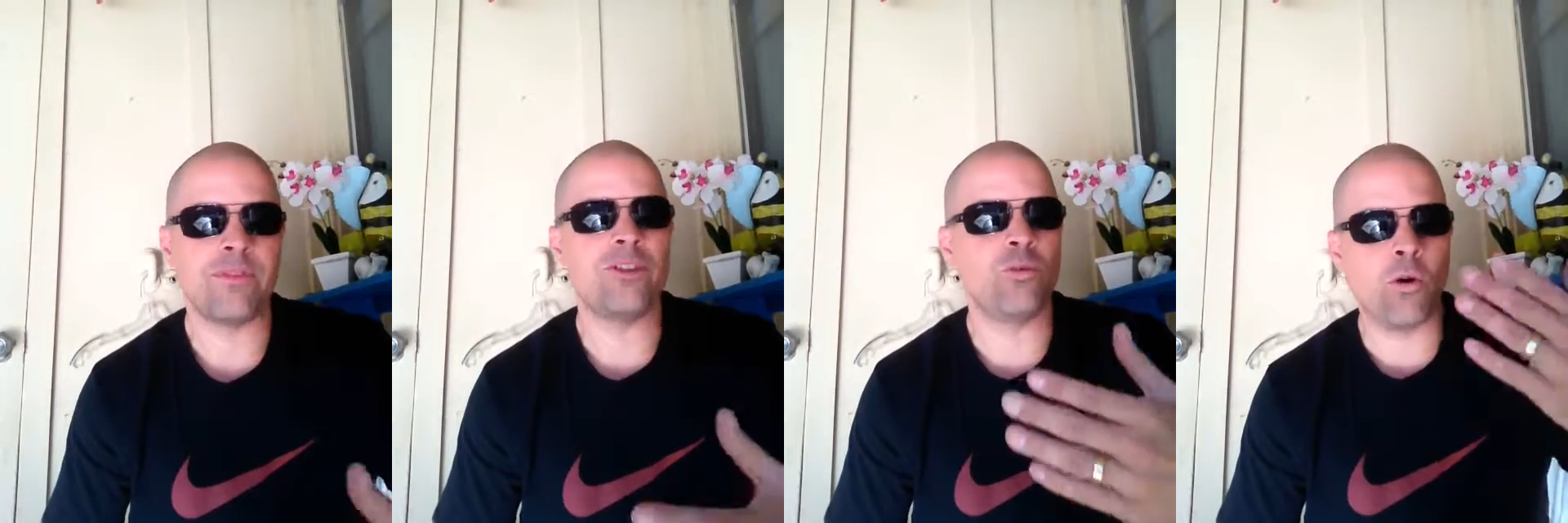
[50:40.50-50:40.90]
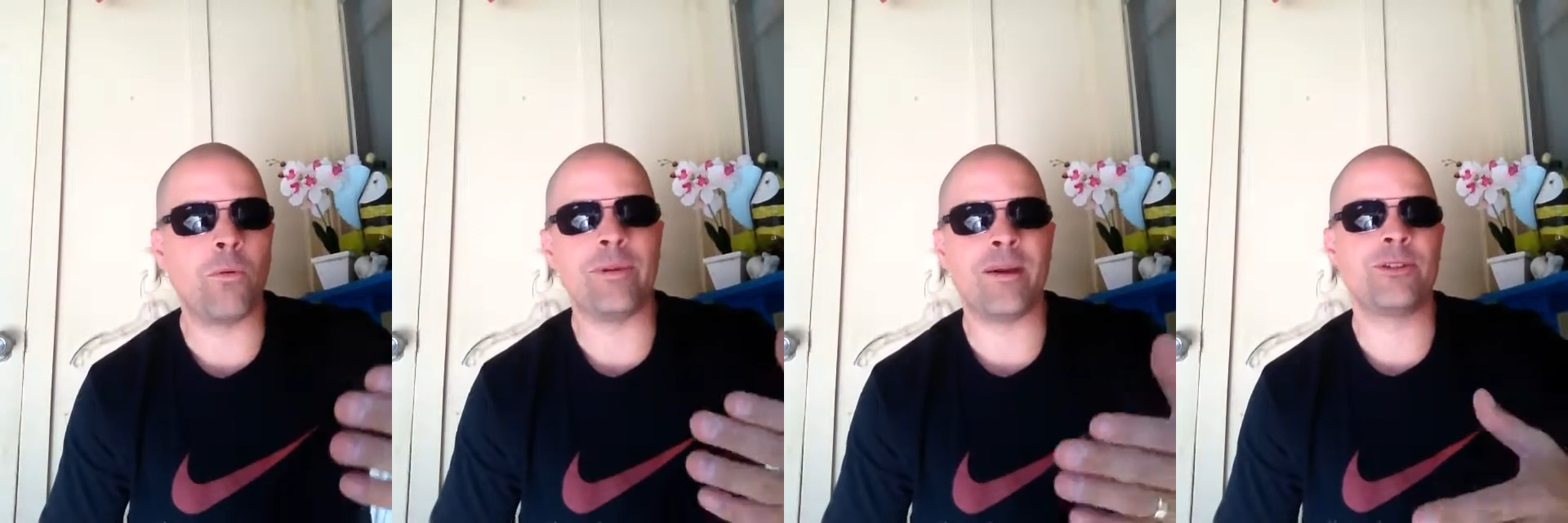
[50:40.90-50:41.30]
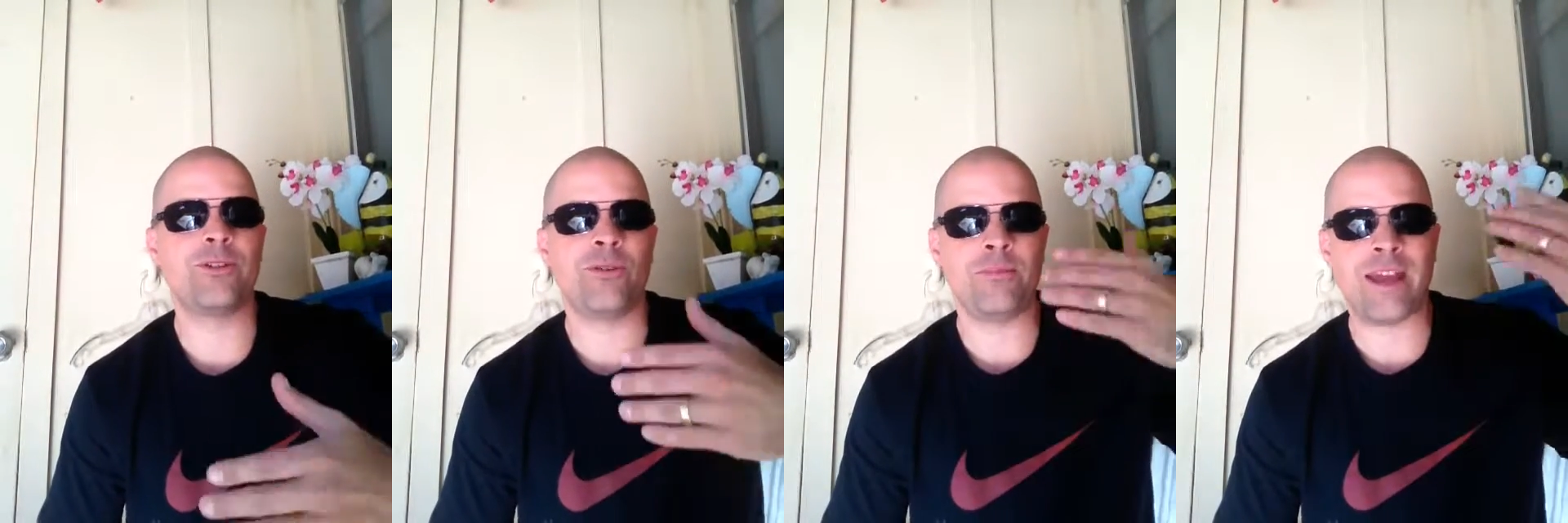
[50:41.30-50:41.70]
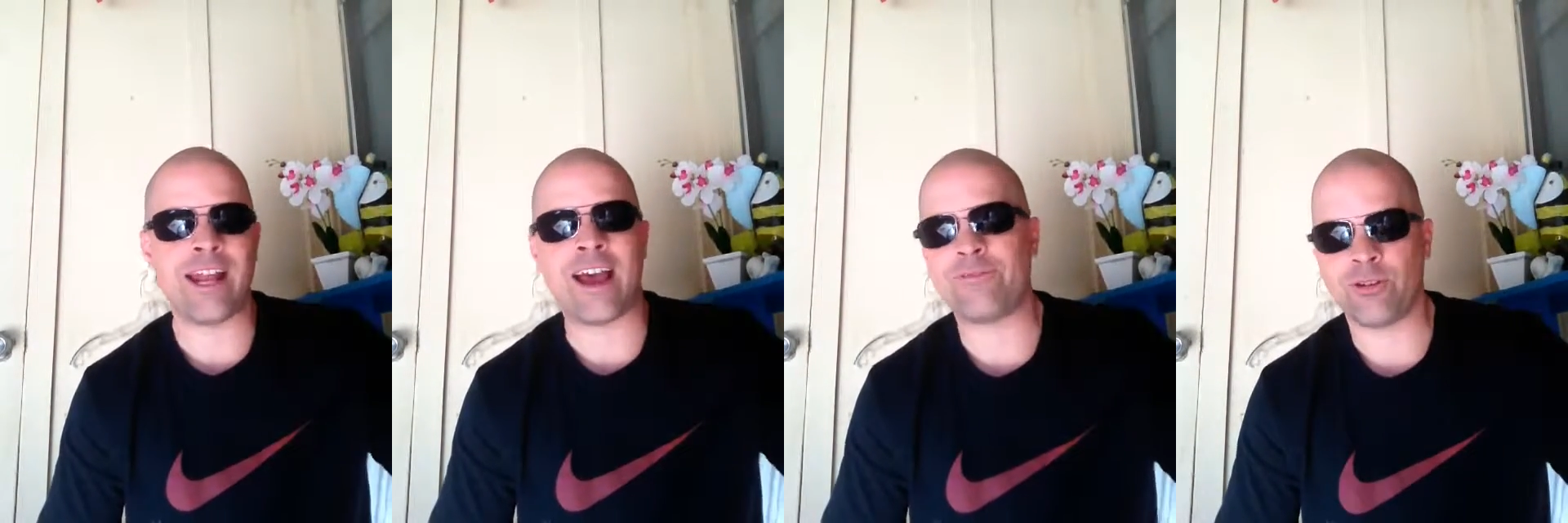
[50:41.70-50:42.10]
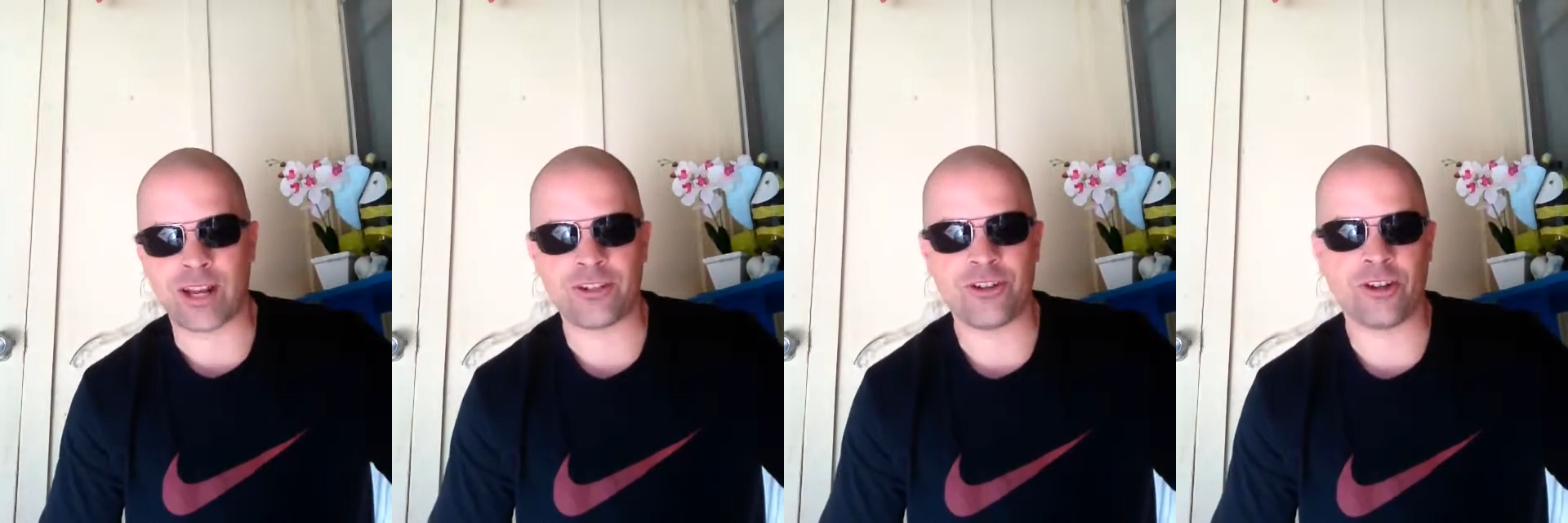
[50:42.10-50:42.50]
You won't be able to embed after
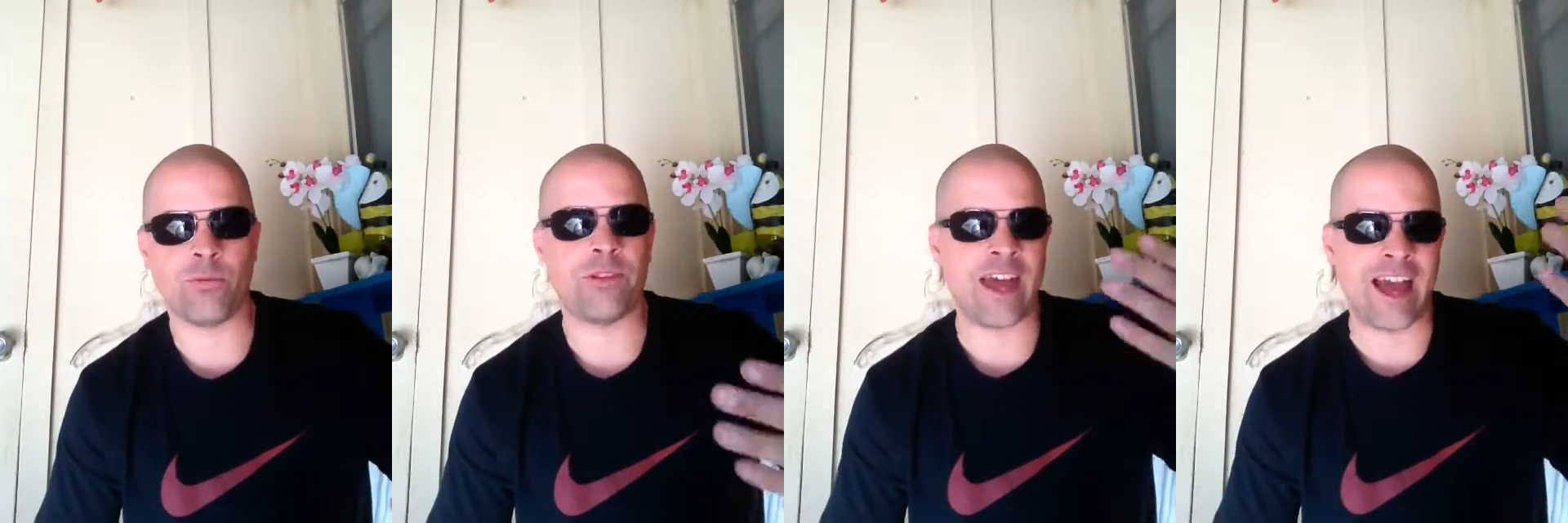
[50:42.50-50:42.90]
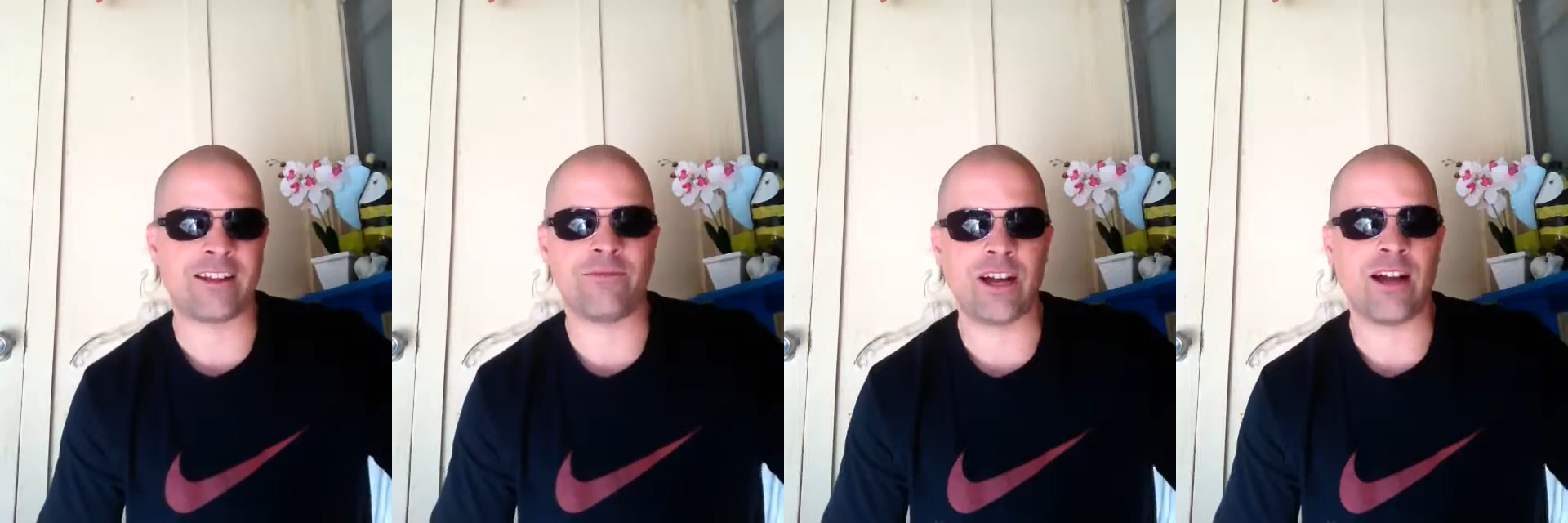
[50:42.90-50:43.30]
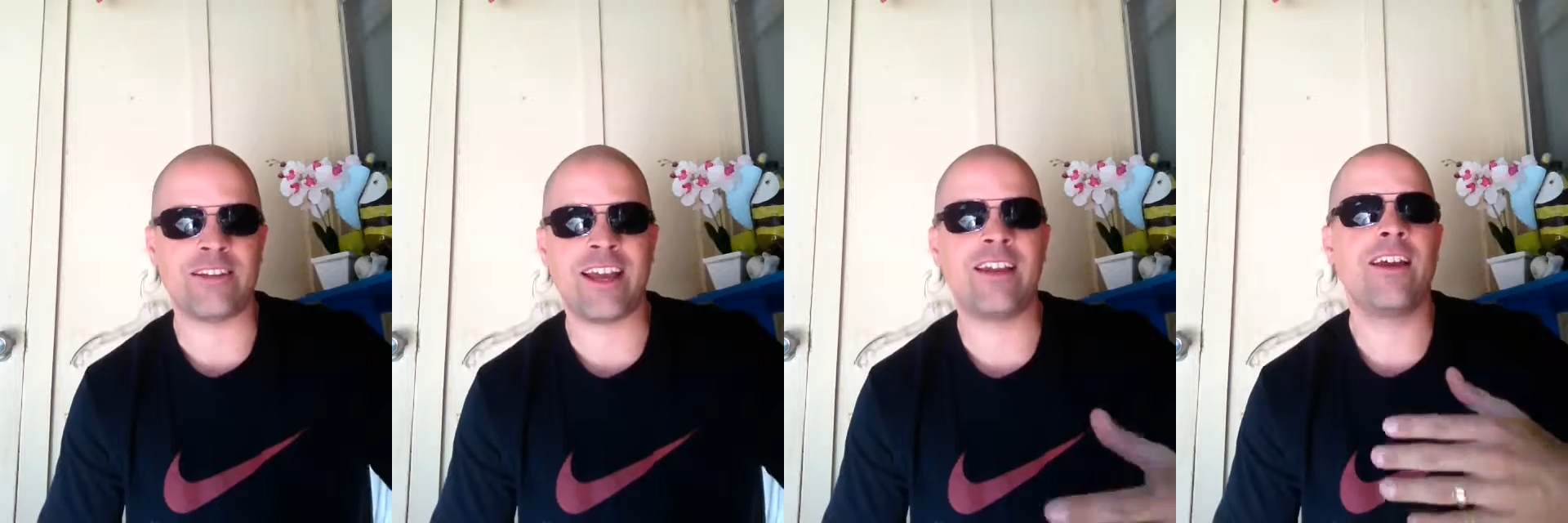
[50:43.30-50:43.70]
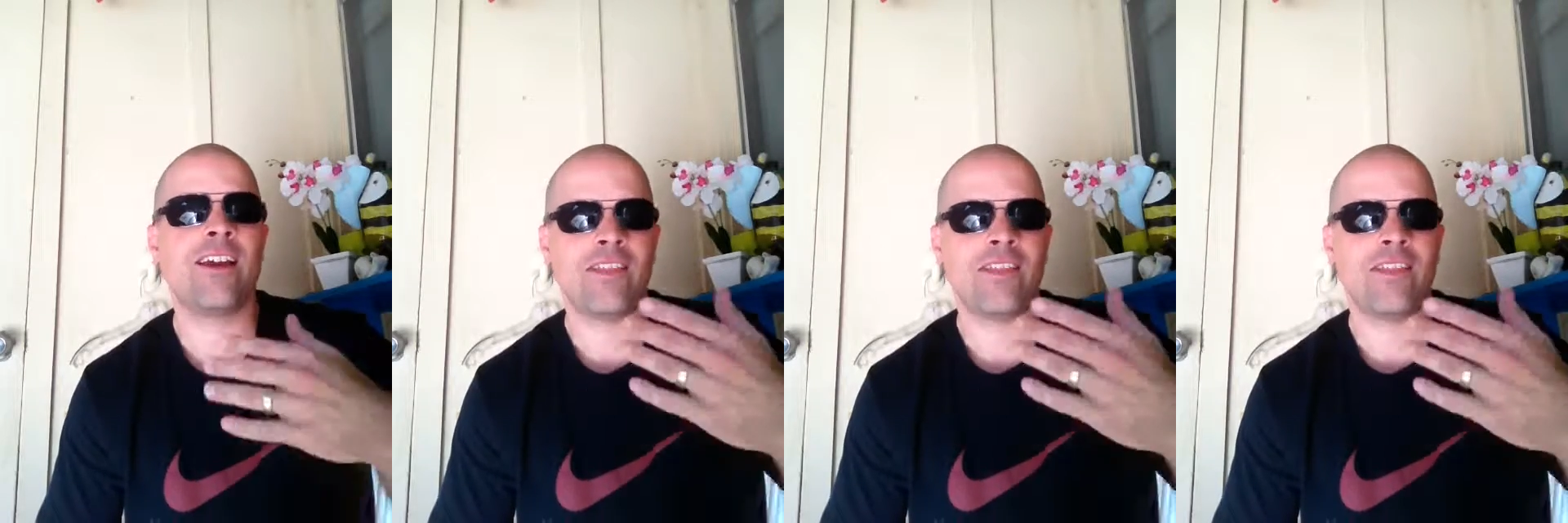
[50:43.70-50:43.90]
next year with the active content.